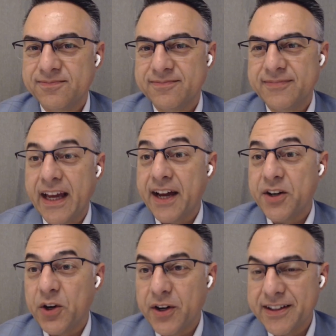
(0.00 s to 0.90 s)
Yeah,
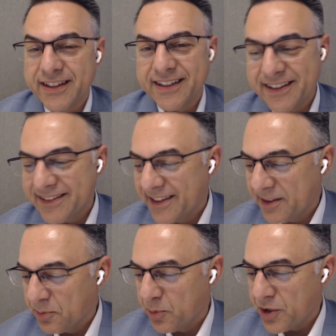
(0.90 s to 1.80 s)
no, I
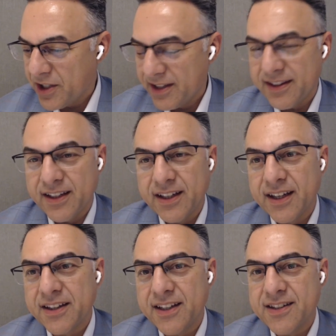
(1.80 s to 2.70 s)
appreciate
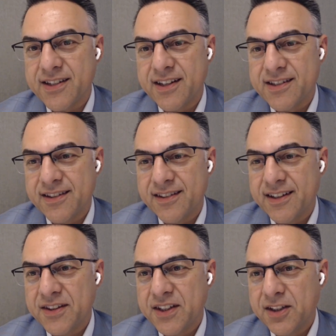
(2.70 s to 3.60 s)
the insights and
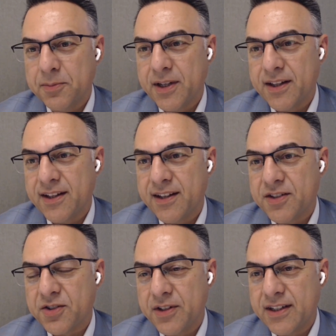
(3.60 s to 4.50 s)
the little bit of the
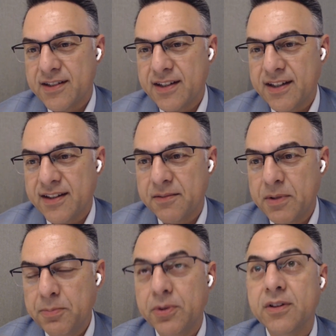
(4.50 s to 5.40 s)
history, because I think
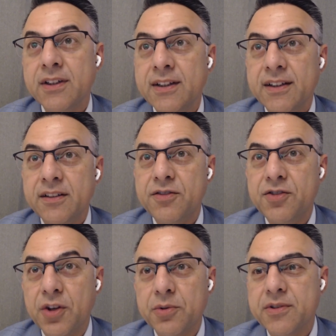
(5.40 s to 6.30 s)
people
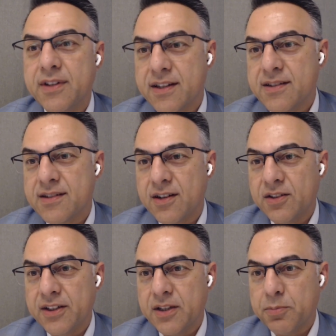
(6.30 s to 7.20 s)
don't
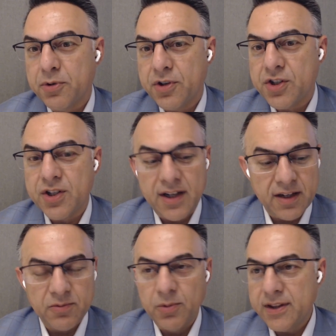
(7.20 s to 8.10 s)
necessarily
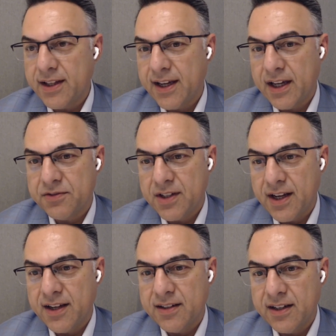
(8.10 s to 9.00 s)
appreciate what they have
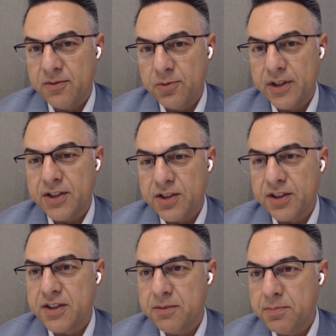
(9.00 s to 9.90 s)
today and what it
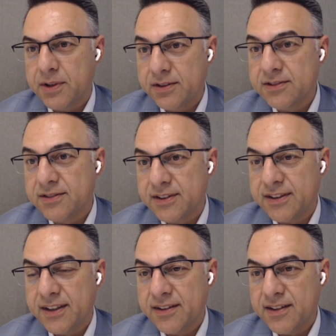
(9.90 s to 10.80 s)
took to build,
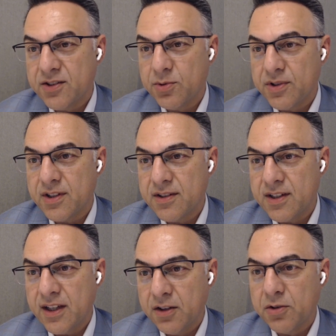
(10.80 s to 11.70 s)
and sort of
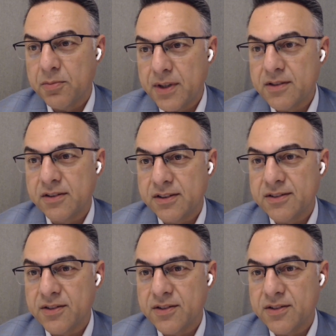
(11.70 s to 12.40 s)
the incremental